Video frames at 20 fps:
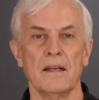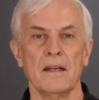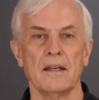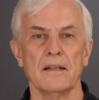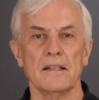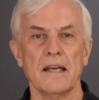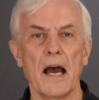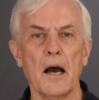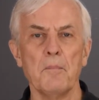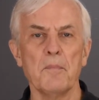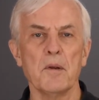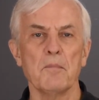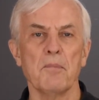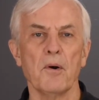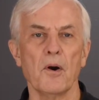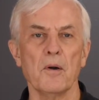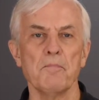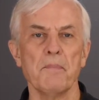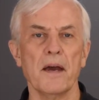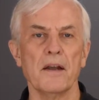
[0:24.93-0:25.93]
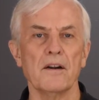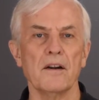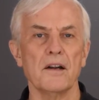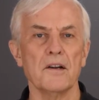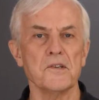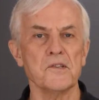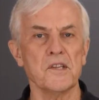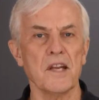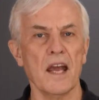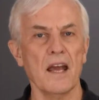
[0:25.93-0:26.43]
To help your board better
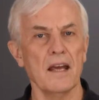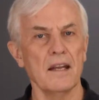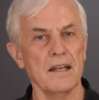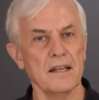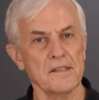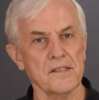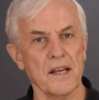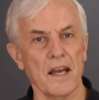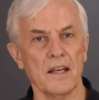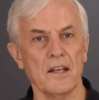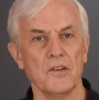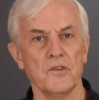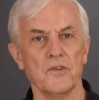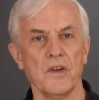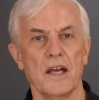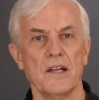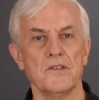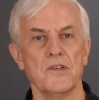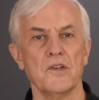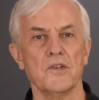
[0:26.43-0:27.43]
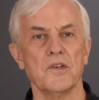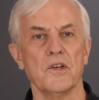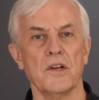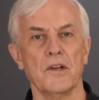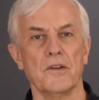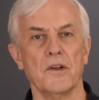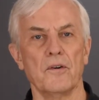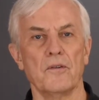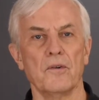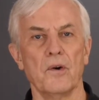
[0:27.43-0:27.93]
understand executive transition
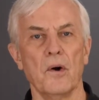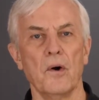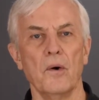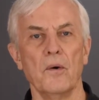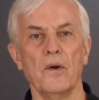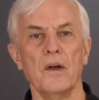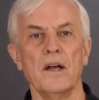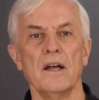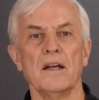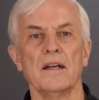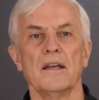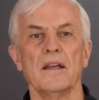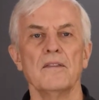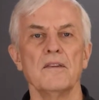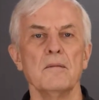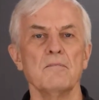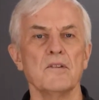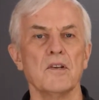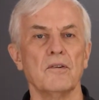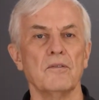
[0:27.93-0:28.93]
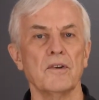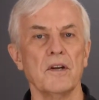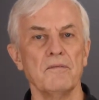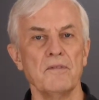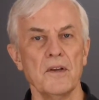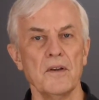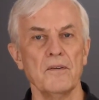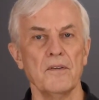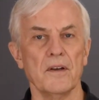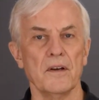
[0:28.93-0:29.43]
and their role, get them to
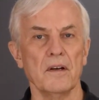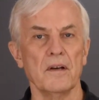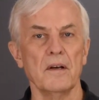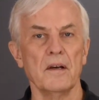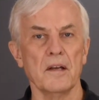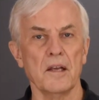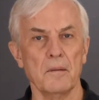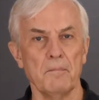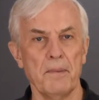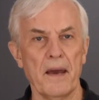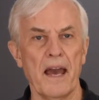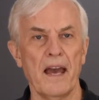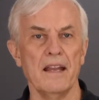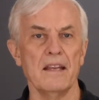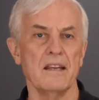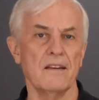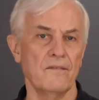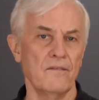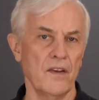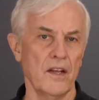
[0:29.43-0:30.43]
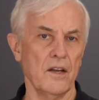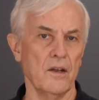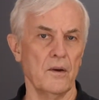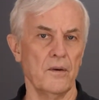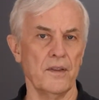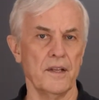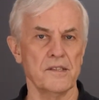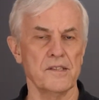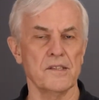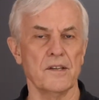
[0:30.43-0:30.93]
review the companion video
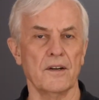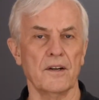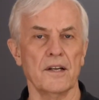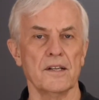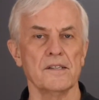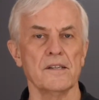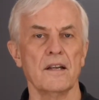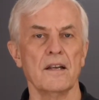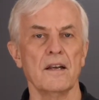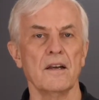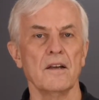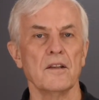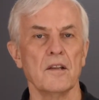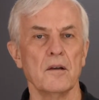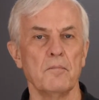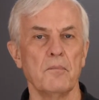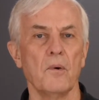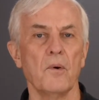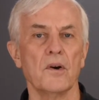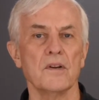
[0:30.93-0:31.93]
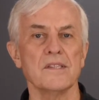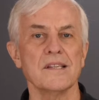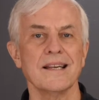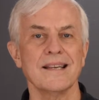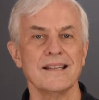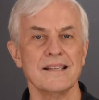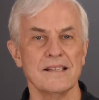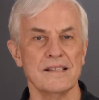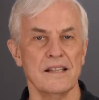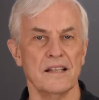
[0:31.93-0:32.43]
in this series, the board's
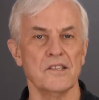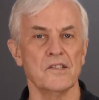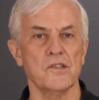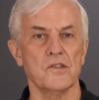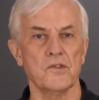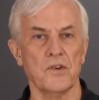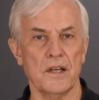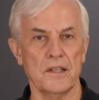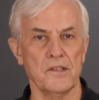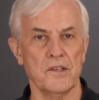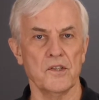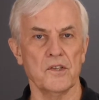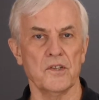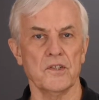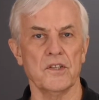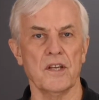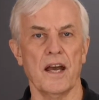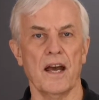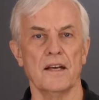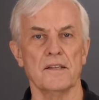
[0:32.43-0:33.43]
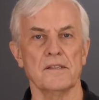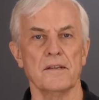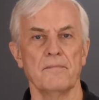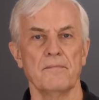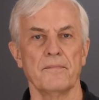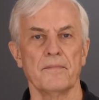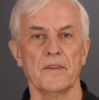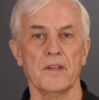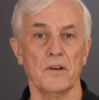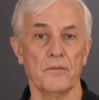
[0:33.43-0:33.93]
6 transition tasks.
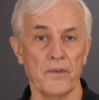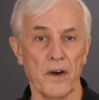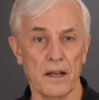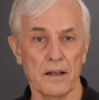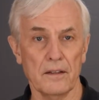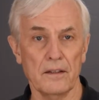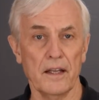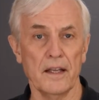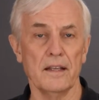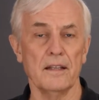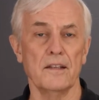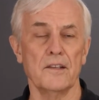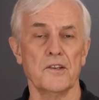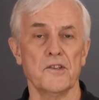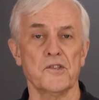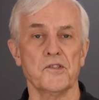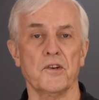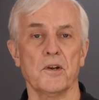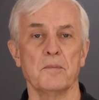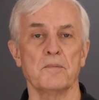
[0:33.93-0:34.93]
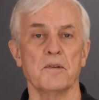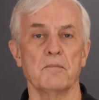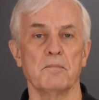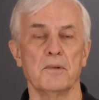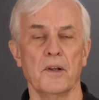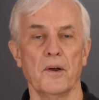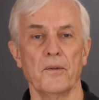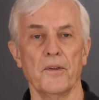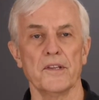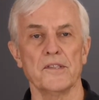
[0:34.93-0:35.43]
You'll find a link in the description
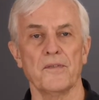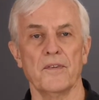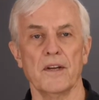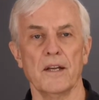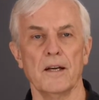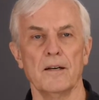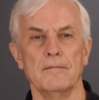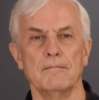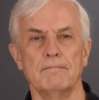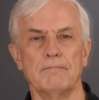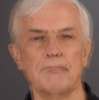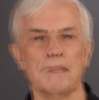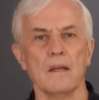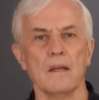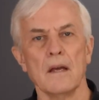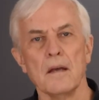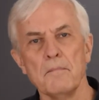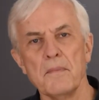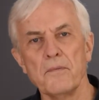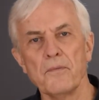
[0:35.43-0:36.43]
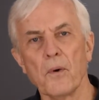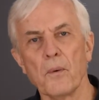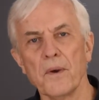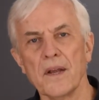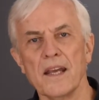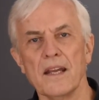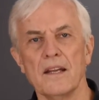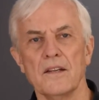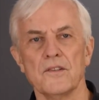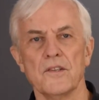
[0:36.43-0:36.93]
below this video. Before we
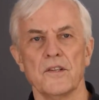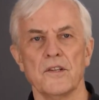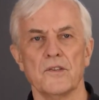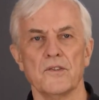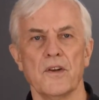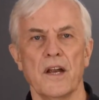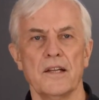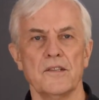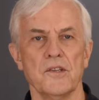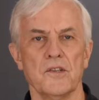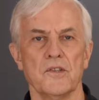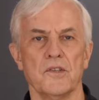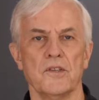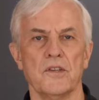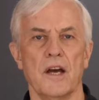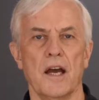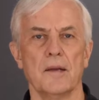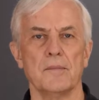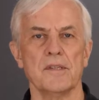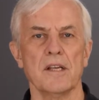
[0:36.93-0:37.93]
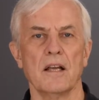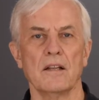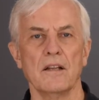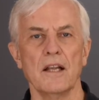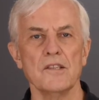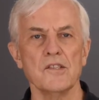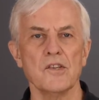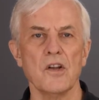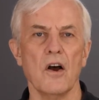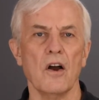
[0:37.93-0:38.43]
get into the transition types,
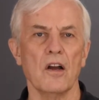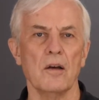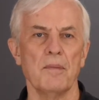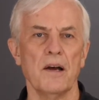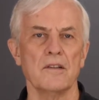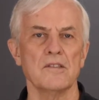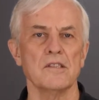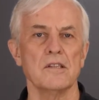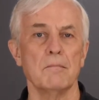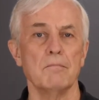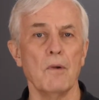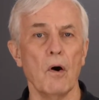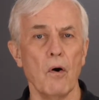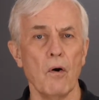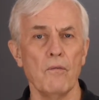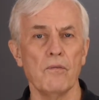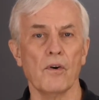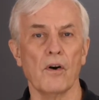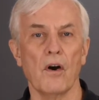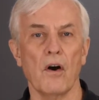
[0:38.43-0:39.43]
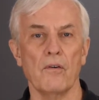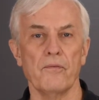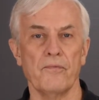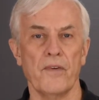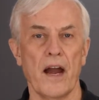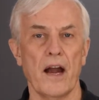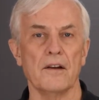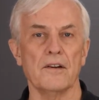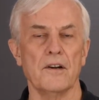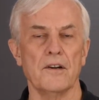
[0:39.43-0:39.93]
let's talk about some overall
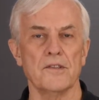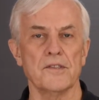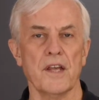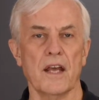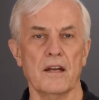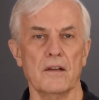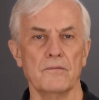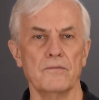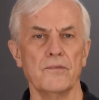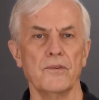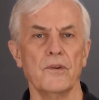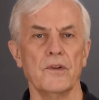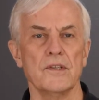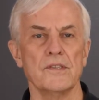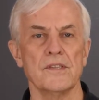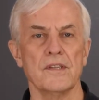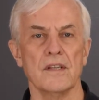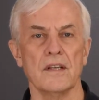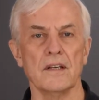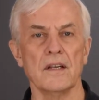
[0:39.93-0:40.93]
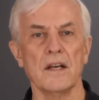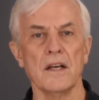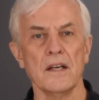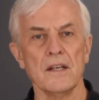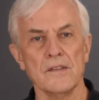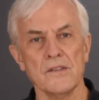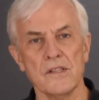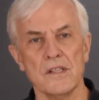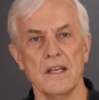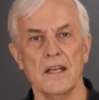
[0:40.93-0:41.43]
factors that influence the
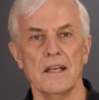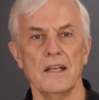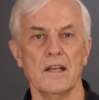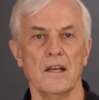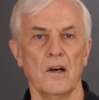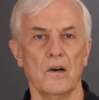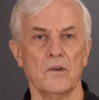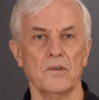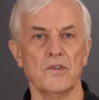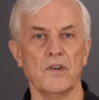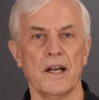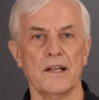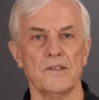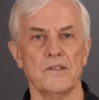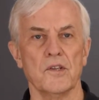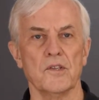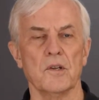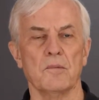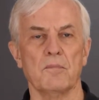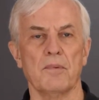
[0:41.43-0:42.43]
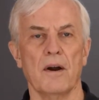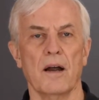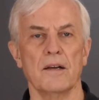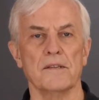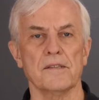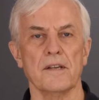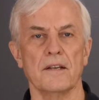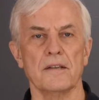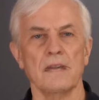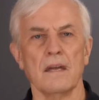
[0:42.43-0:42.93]
CEO transition
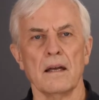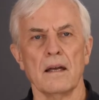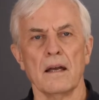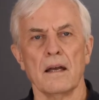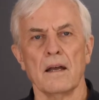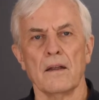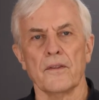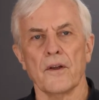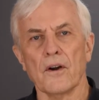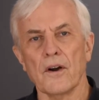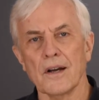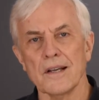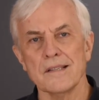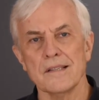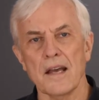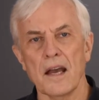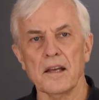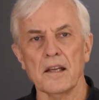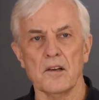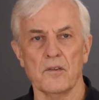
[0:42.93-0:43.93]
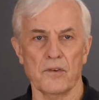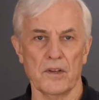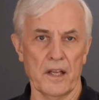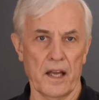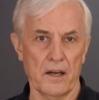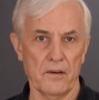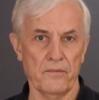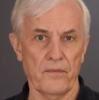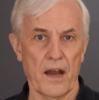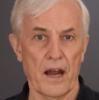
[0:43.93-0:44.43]
process. There are
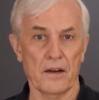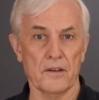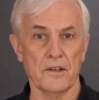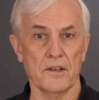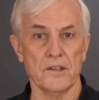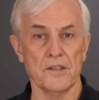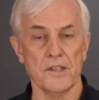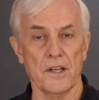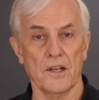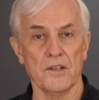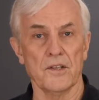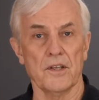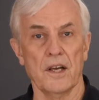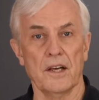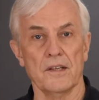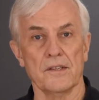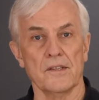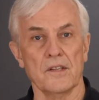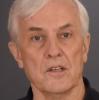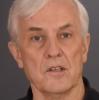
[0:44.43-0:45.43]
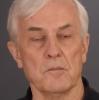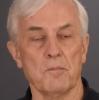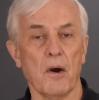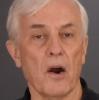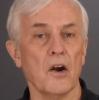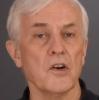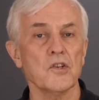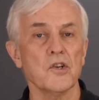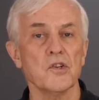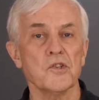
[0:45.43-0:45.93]
executive-related factors such as the
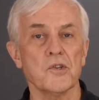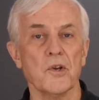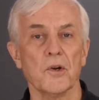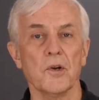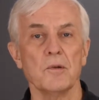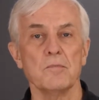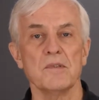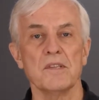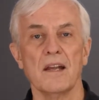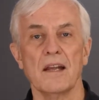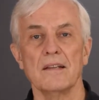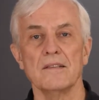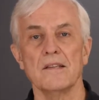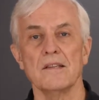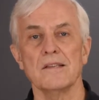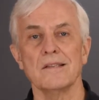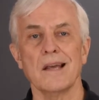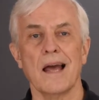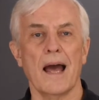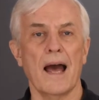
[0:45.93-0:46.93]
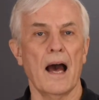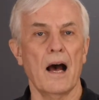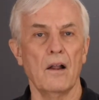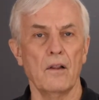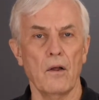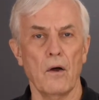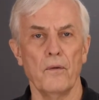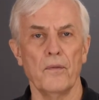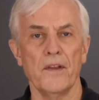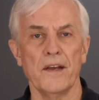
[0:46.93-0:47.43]
departure circumstances, how
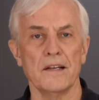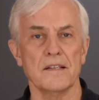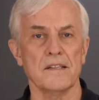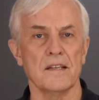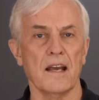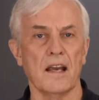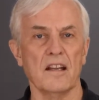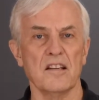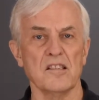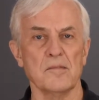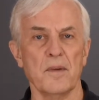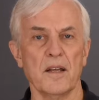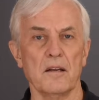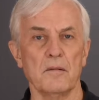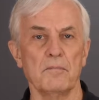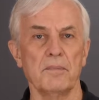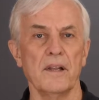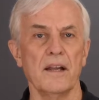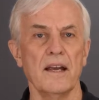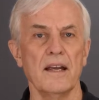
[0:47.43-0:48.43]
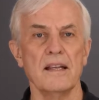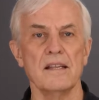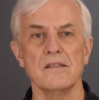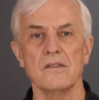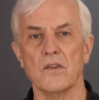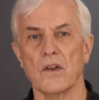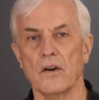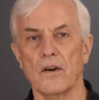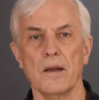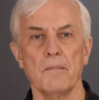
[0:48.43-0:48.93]
long the executive's been in place,
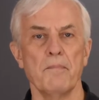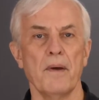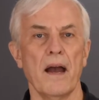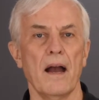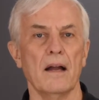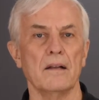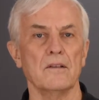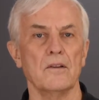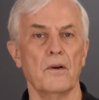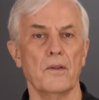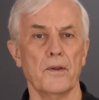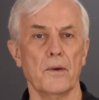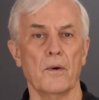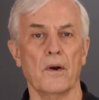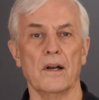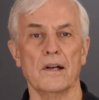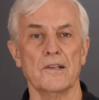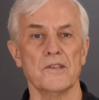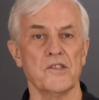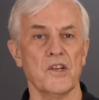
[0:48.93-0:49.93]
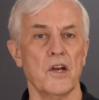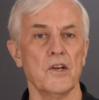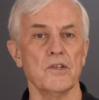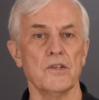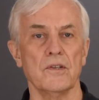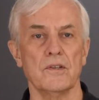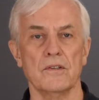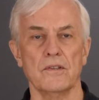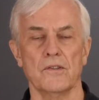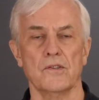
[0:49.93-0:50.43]
their impact on the
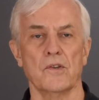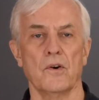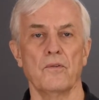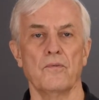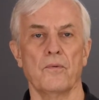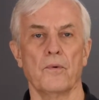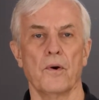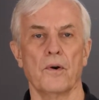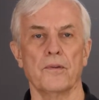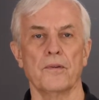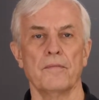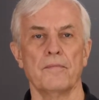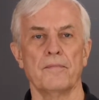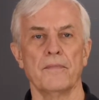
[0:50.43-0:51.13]
organization, and so forth.